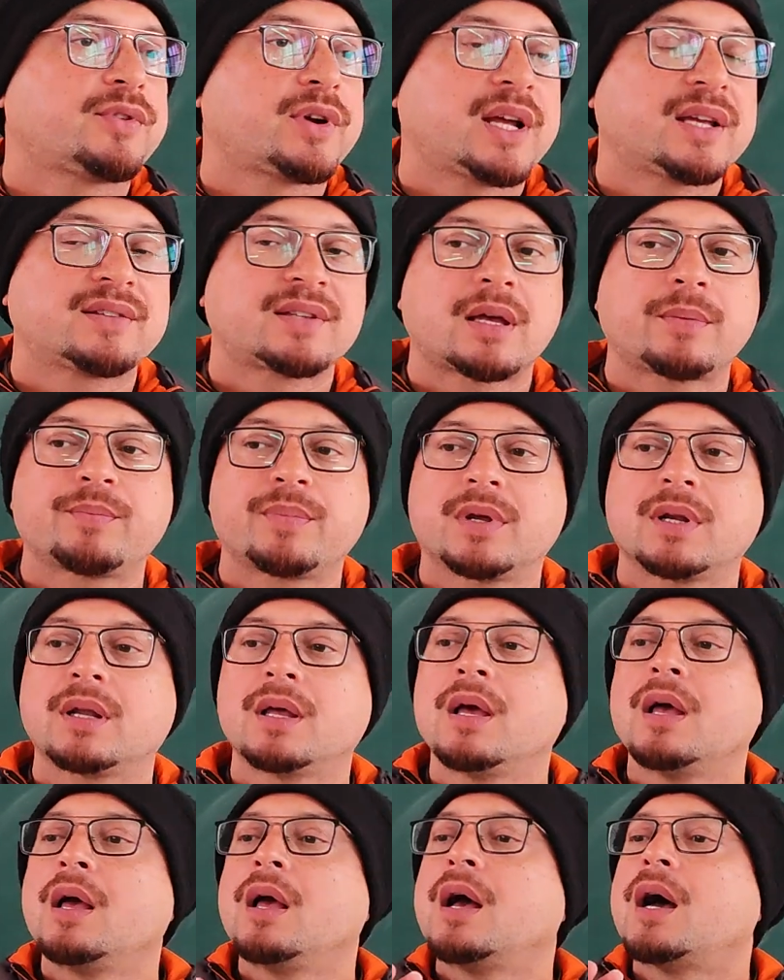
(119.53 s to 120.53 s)
For example,
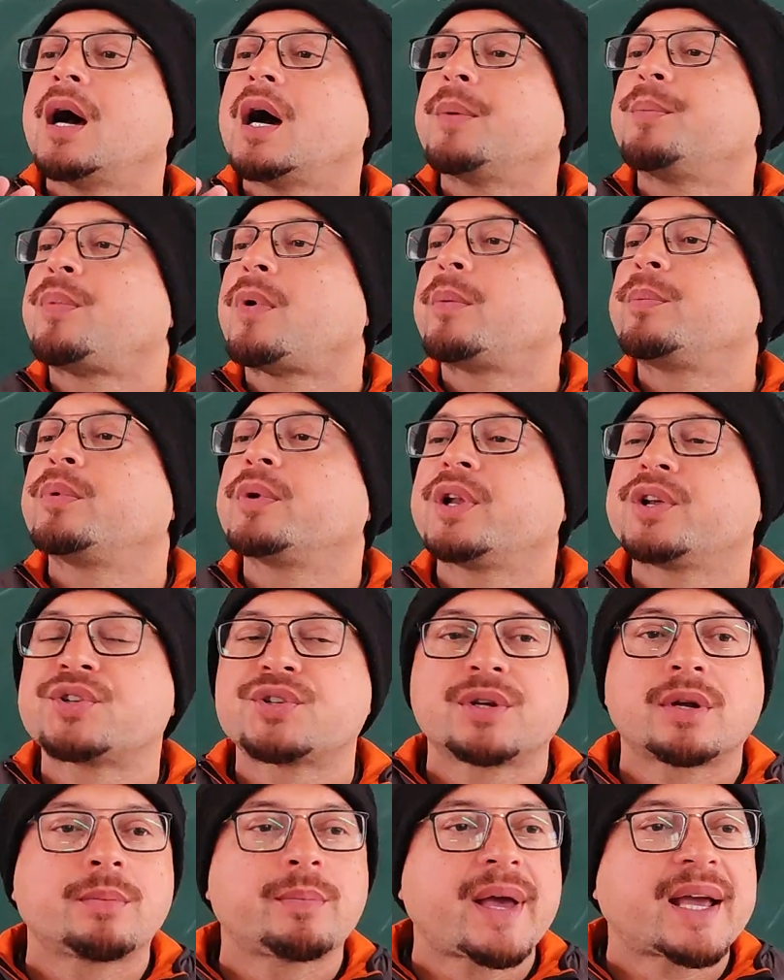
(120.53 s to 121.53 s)
a
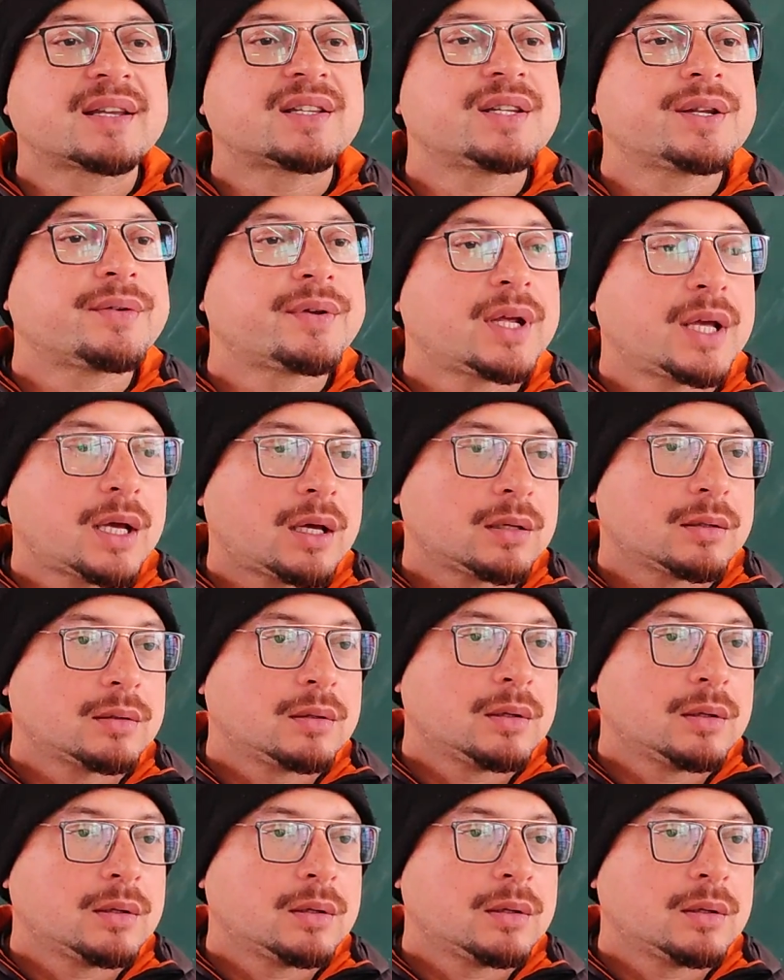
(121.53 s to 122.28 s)
population of bacteria,